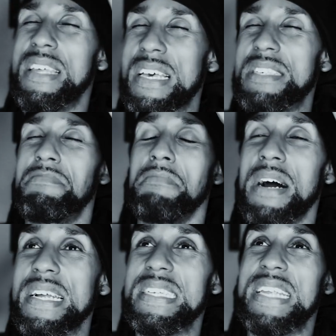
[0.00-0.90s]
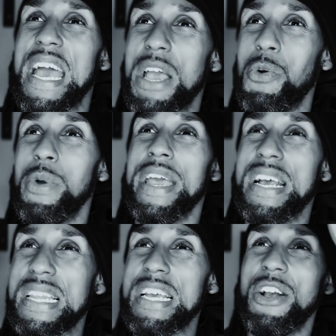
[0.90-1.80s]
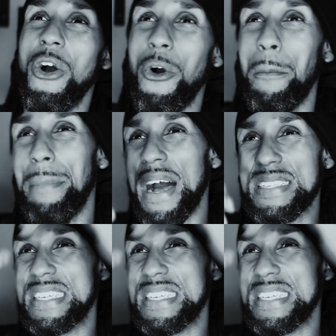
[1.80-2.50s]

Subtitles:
this Monday weekly goal about